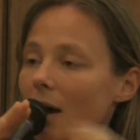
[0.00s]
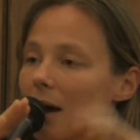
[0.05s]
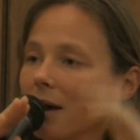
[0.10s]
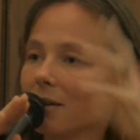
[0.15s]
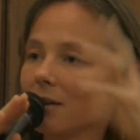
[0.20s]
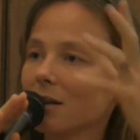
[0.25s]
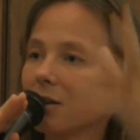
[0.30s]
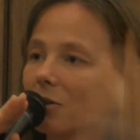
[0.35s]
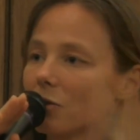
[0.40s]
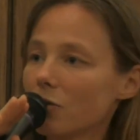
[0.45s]

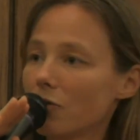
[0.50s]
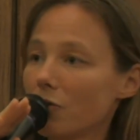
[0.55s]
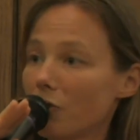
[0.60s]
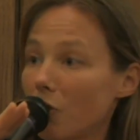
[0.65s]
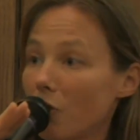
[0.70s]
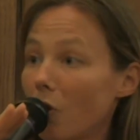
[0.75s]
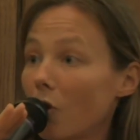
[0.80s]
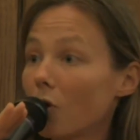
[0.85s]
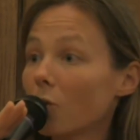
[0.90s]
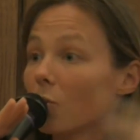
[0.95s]
And then the
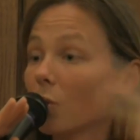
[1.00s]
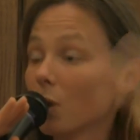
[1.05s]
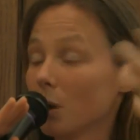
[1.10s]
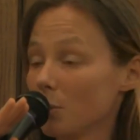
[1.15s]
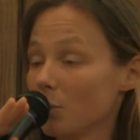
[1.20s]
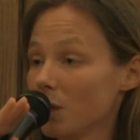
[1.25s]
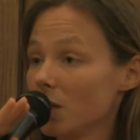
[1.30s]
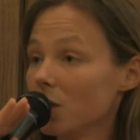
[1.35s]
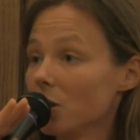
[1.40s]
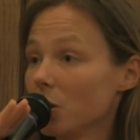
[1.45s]
form will
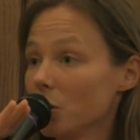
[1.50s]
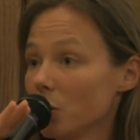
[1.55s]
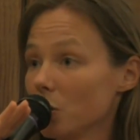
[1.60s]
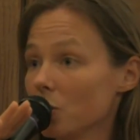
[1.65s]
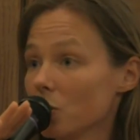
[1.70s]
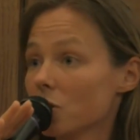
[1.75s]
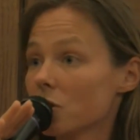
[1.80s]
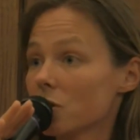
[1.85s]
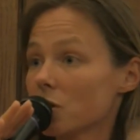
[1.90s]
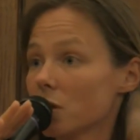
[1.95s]
be
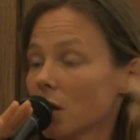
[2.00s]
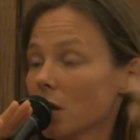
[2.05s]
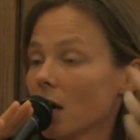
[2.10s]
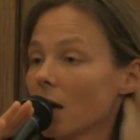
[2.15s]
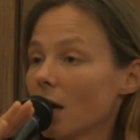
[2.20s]
used